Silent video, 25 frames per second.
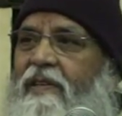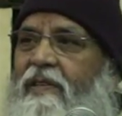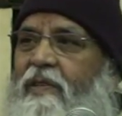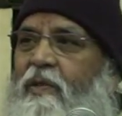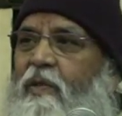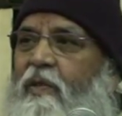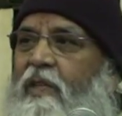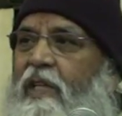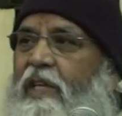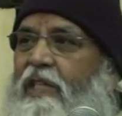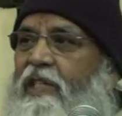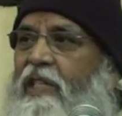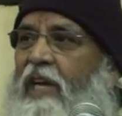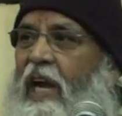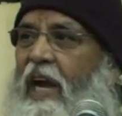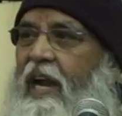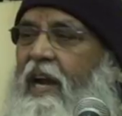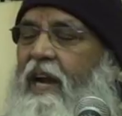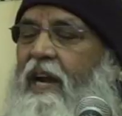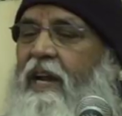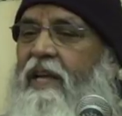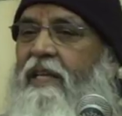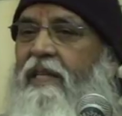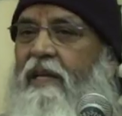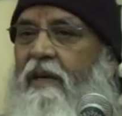So the
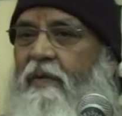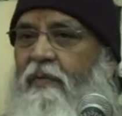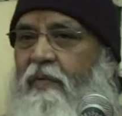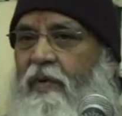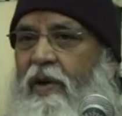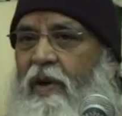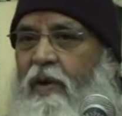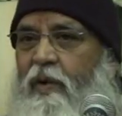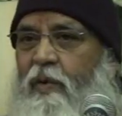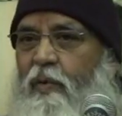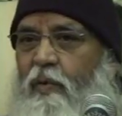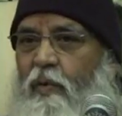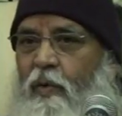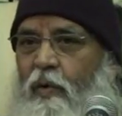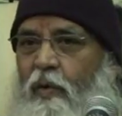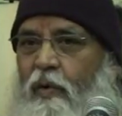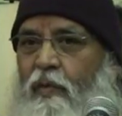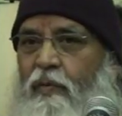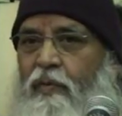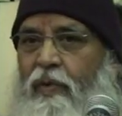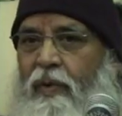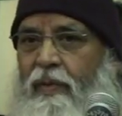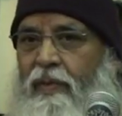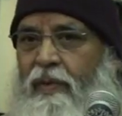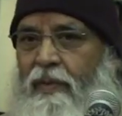child is afraid to
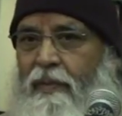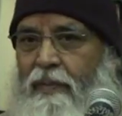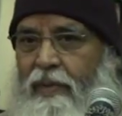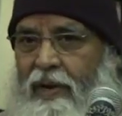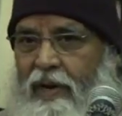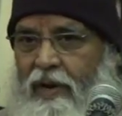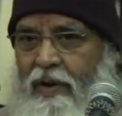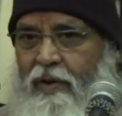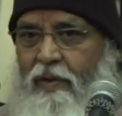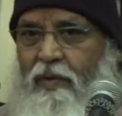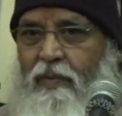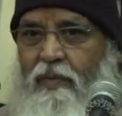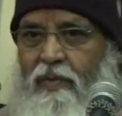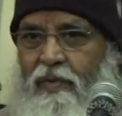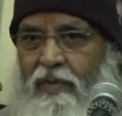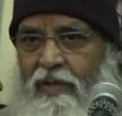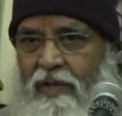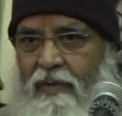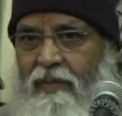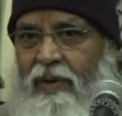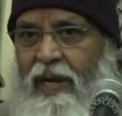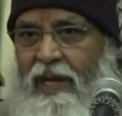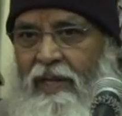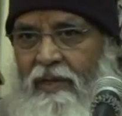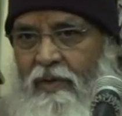go from the bedroom to
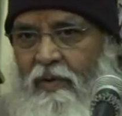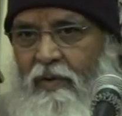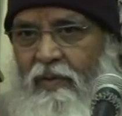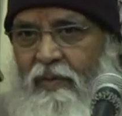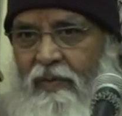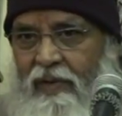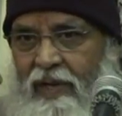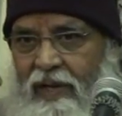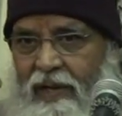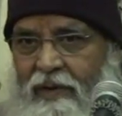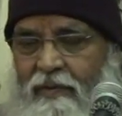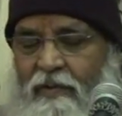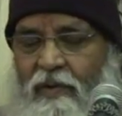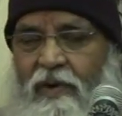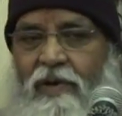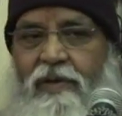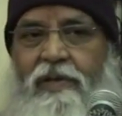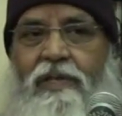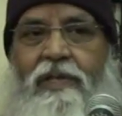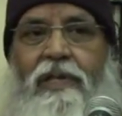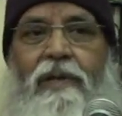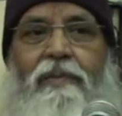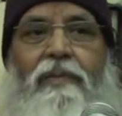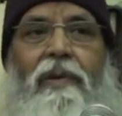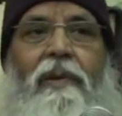the bathroom. He
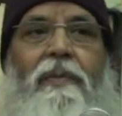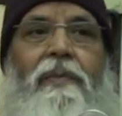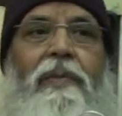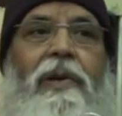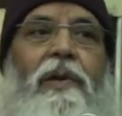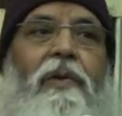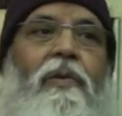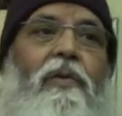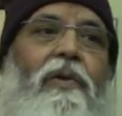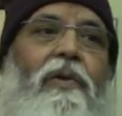wants the mummy